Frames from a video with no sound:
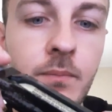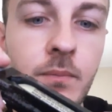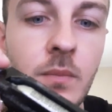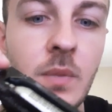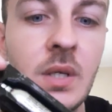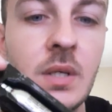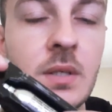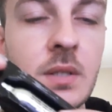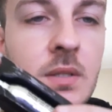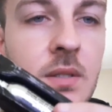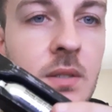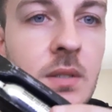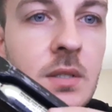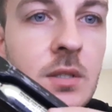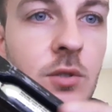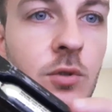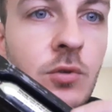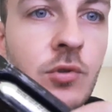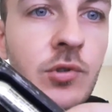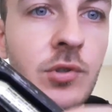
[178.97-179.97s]
because
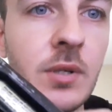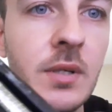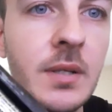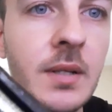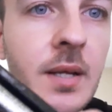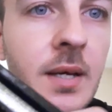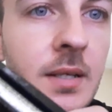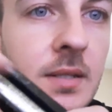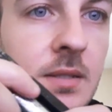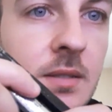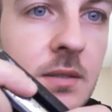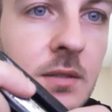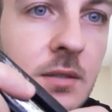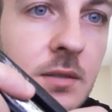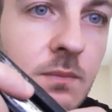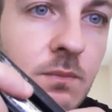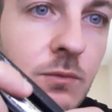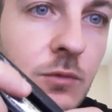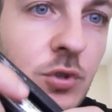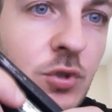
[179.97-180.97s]
this usually
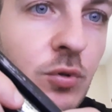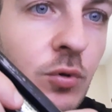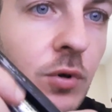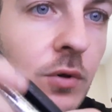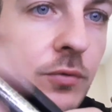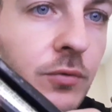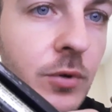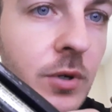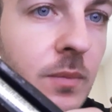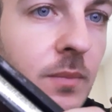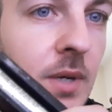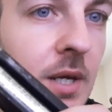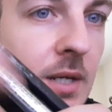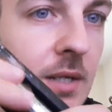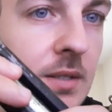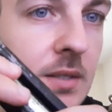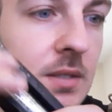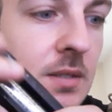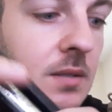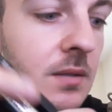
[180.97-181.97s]
lasts 2 or 3
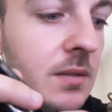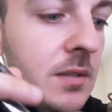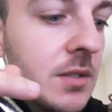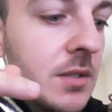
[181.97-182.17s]
magazine